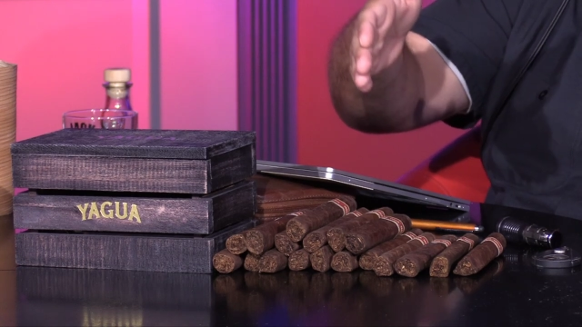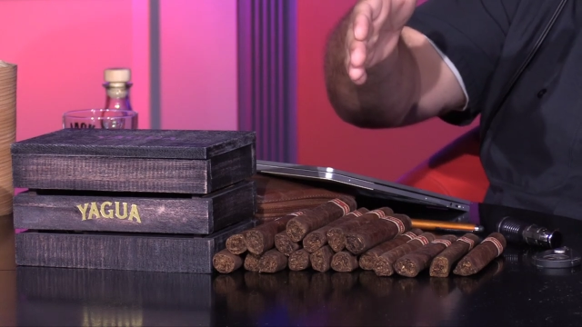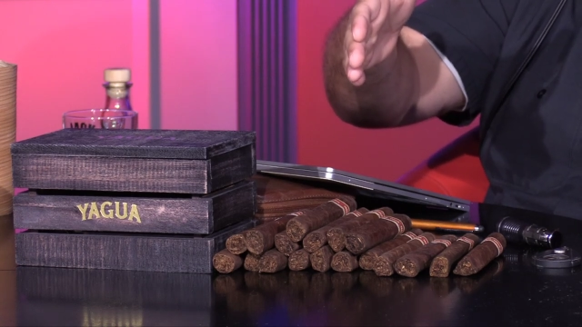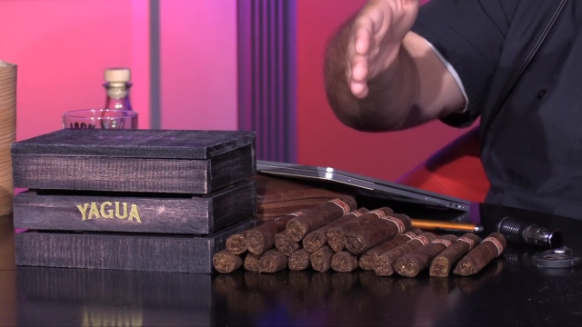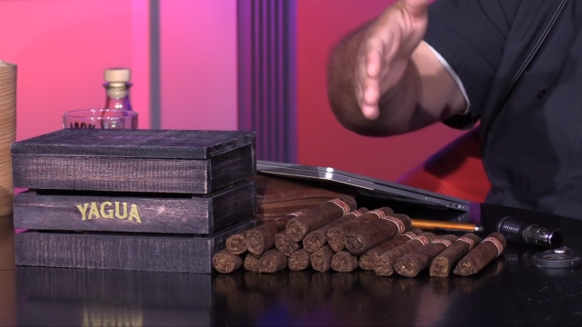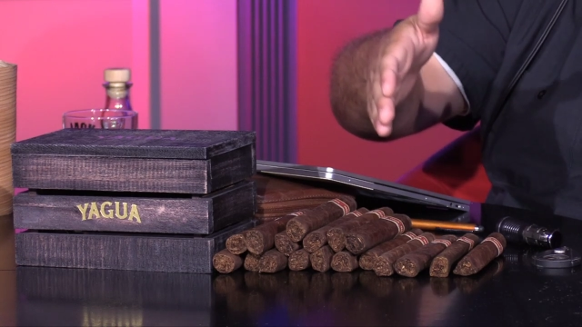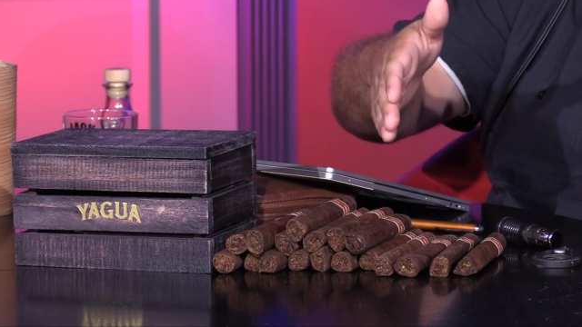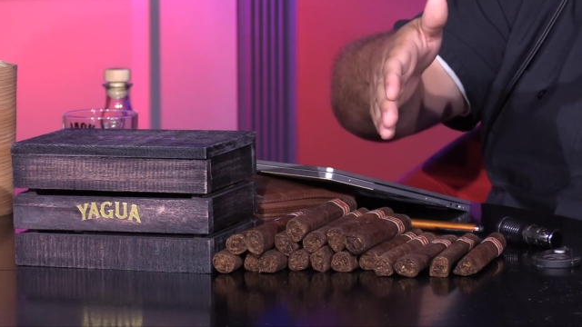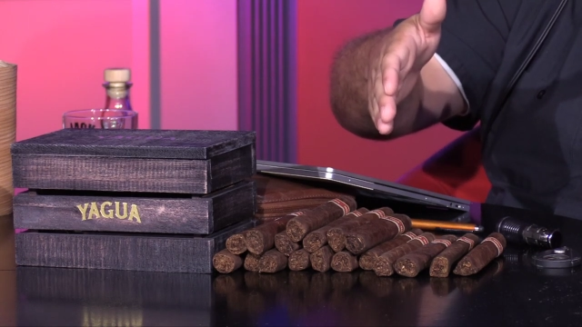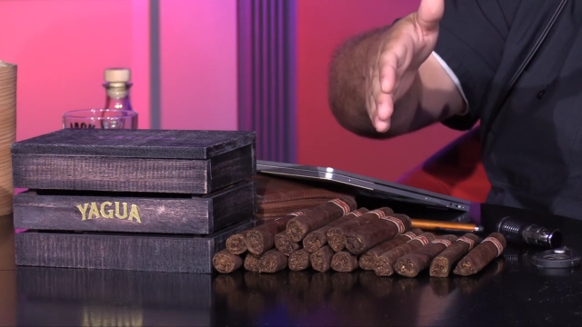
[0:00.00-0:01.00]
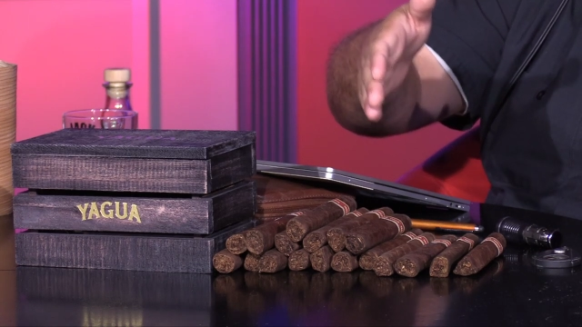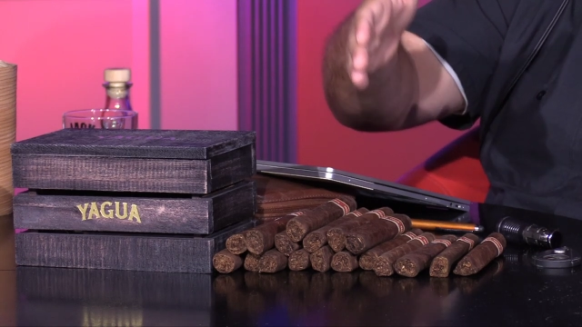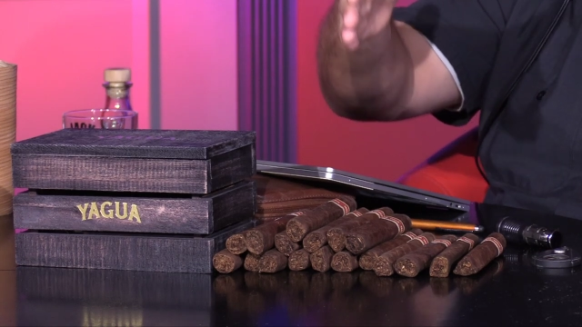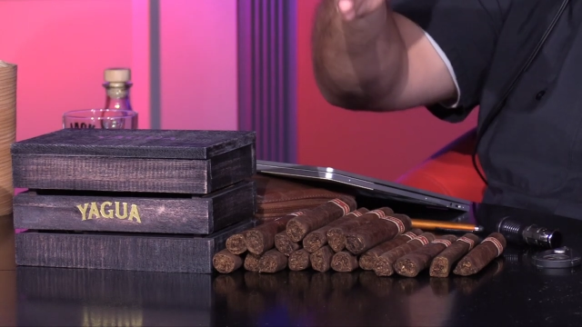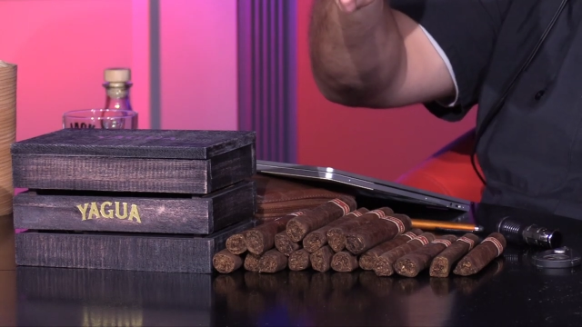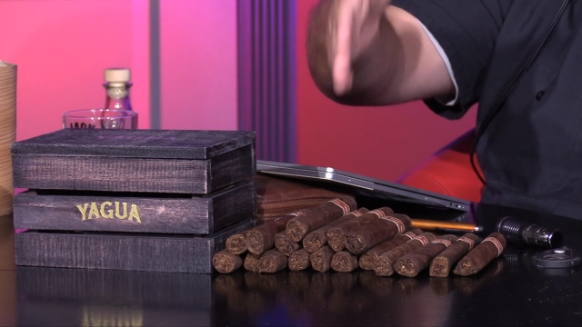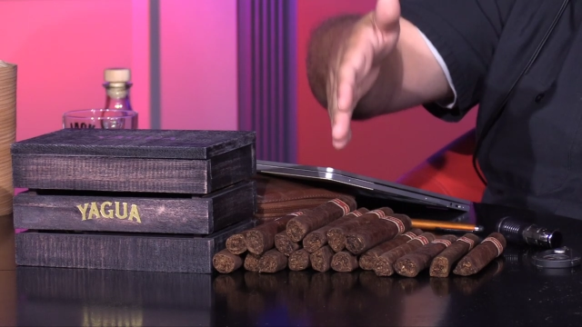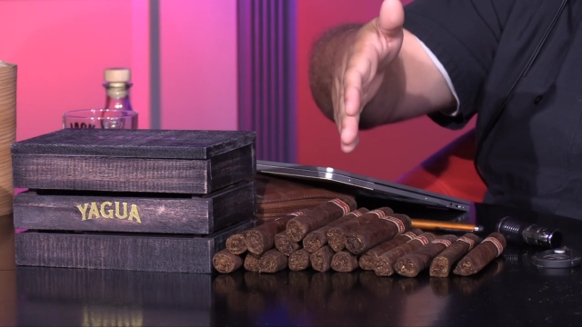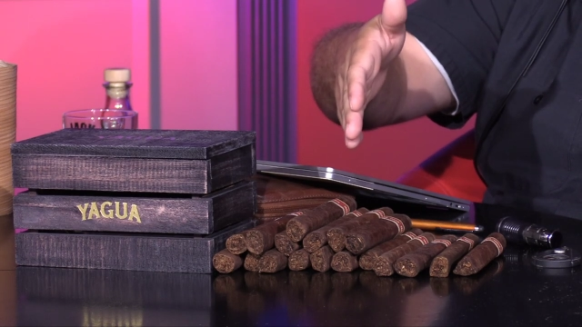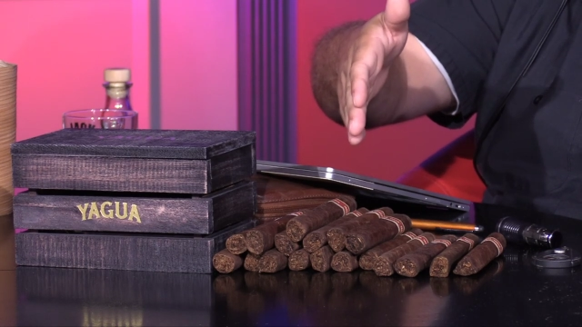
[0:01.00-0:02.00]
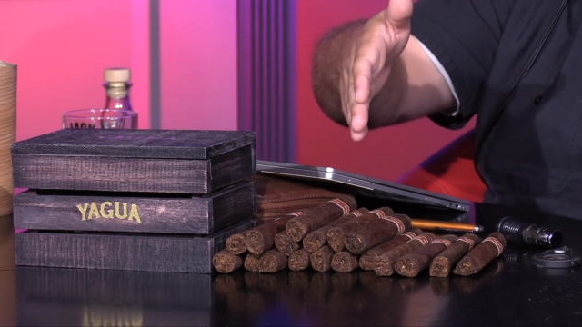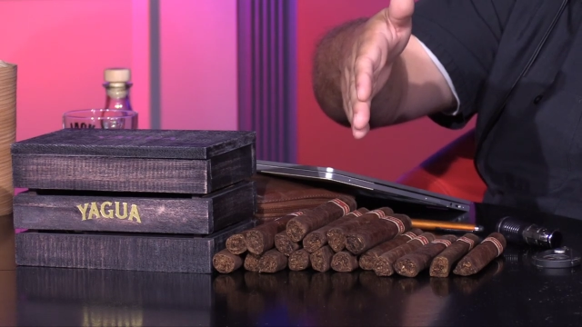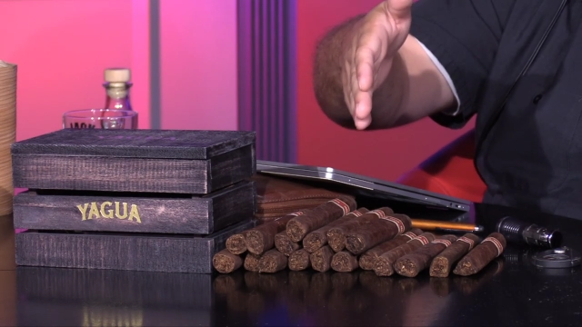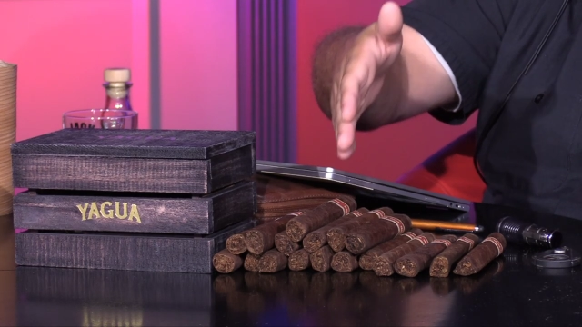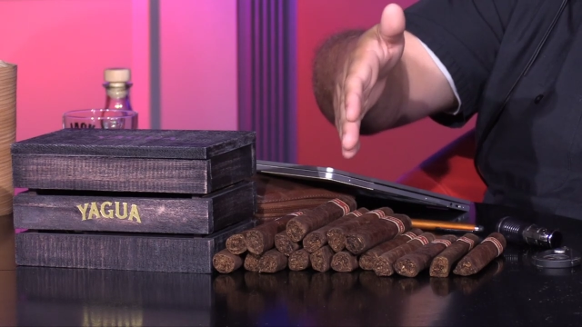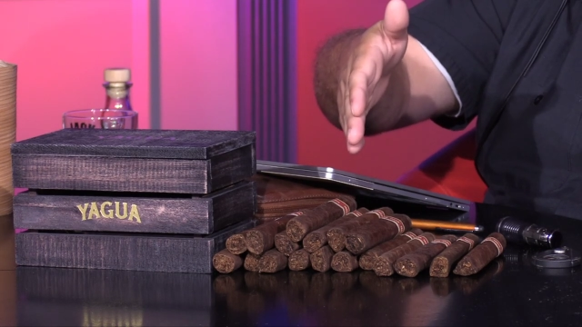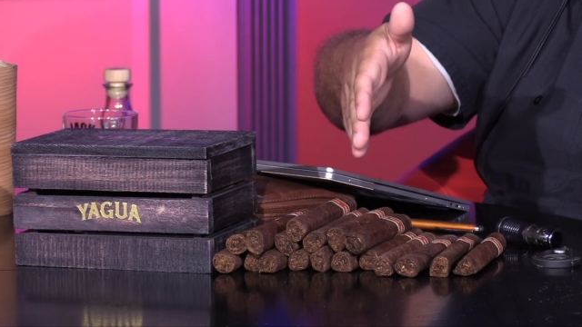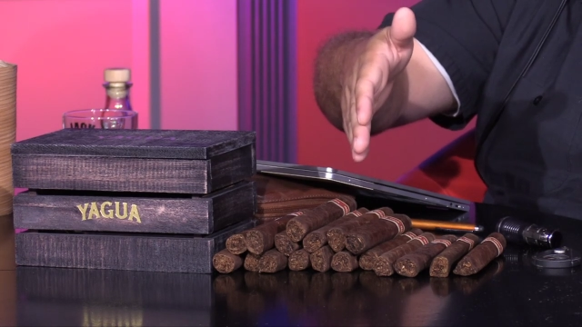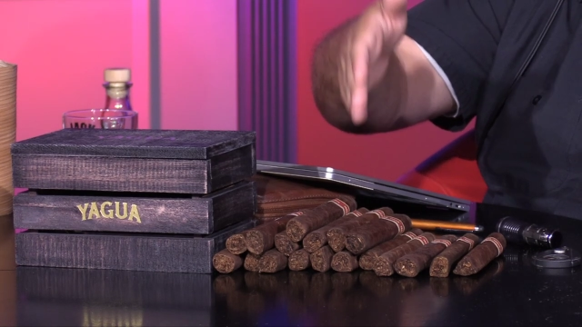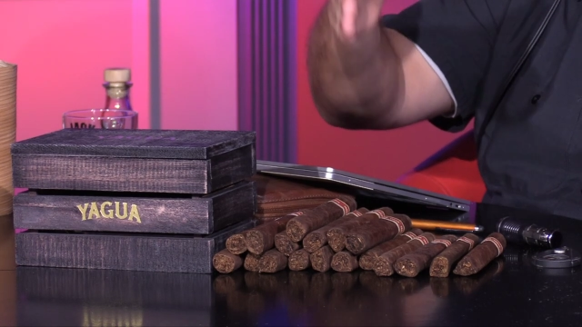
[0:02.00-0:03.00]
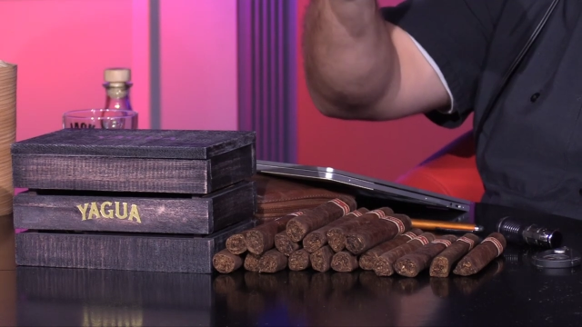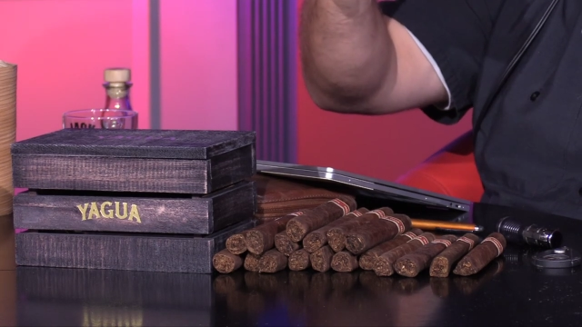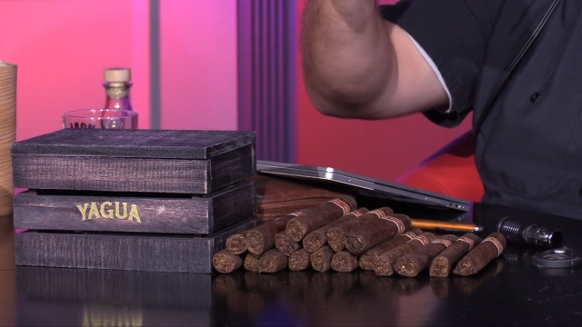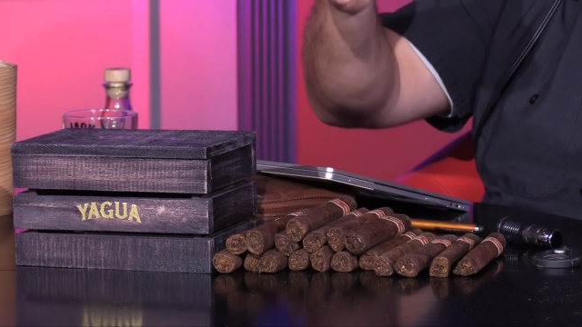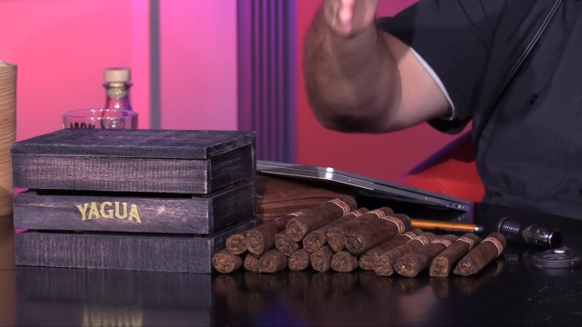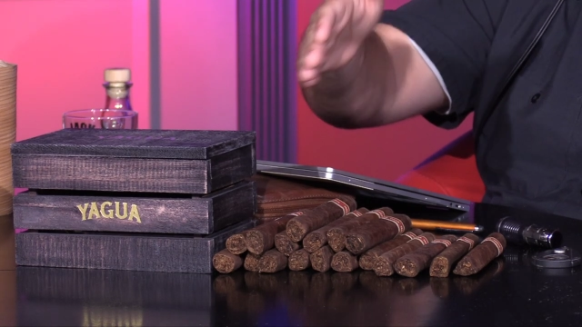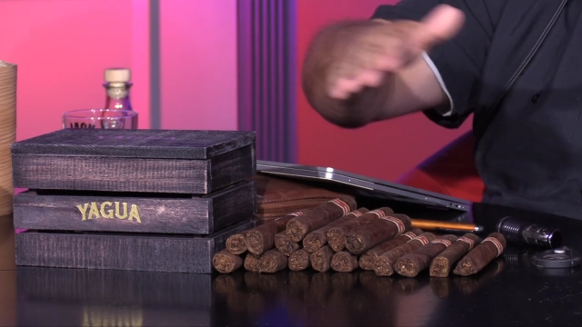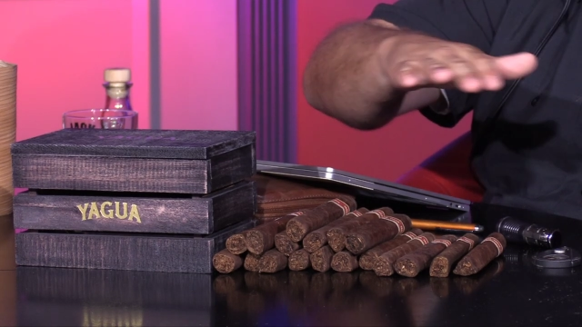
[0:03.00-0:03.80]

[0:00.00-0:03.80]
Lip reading: No face is visible, so there are no lips to read.